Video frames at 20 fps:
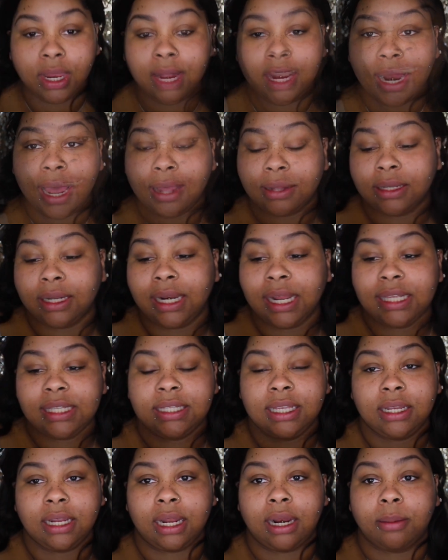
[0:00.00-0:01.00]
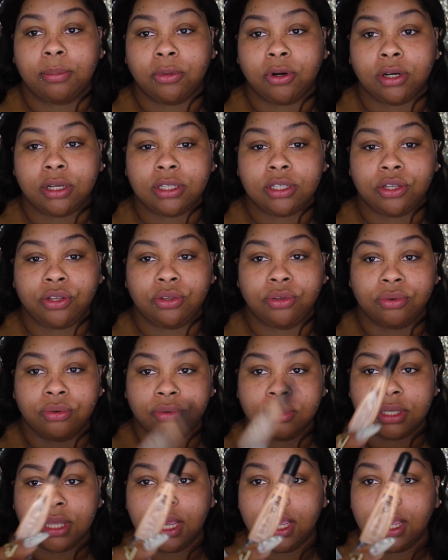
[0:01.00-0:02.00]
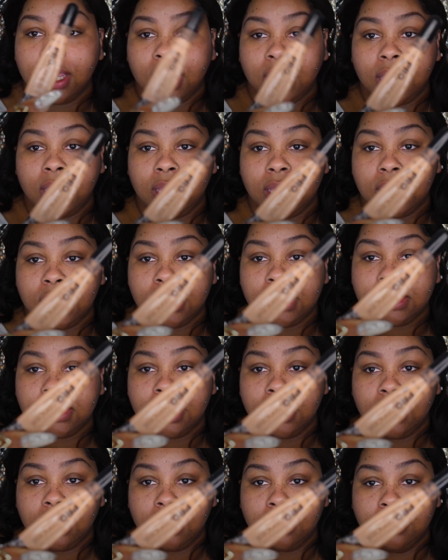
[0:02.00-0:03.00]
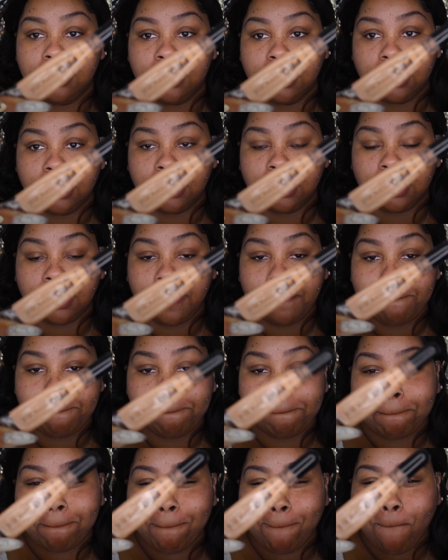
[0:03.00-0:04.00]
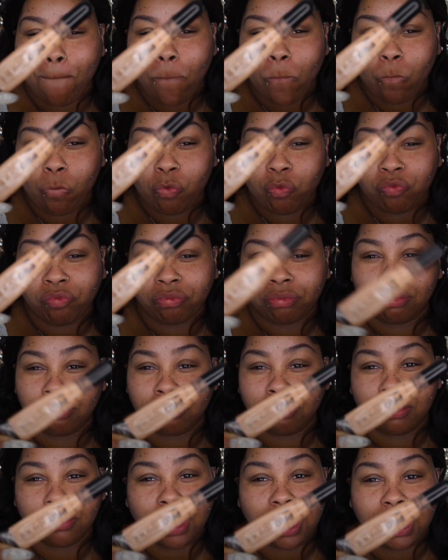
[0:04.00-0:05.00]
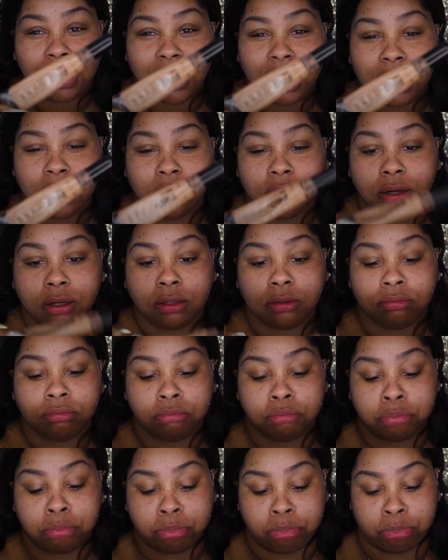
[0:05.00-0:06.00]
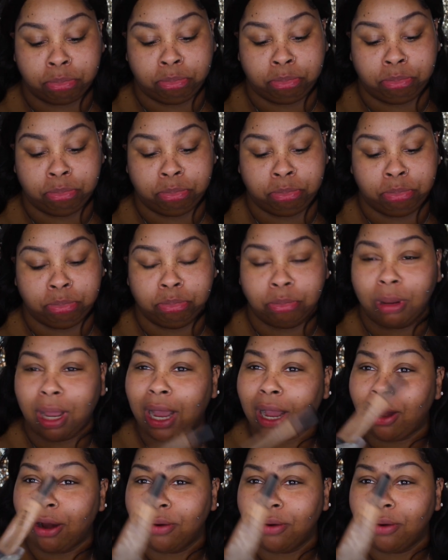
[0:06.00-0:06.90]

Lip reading: And now the next thing that I'm going to use is the LA Girl. I